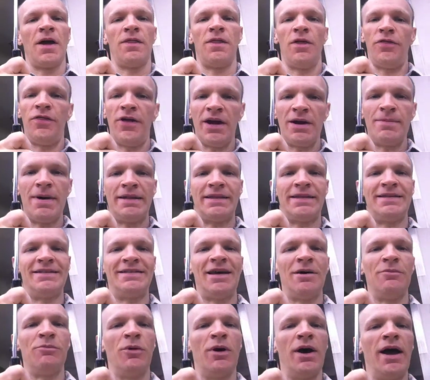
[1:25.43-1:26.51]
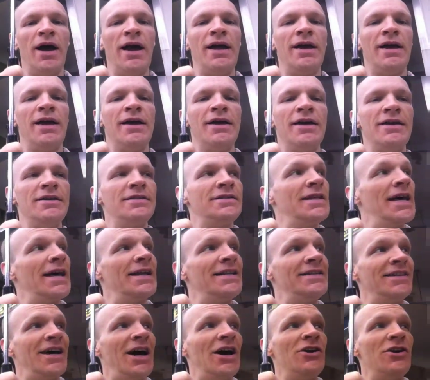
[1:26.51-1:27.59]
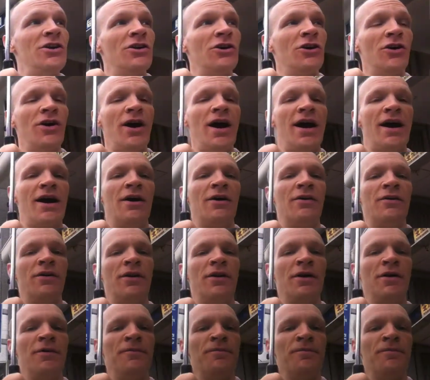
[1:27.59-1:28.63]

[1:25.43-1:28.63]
The thing about the subway is that it's underground,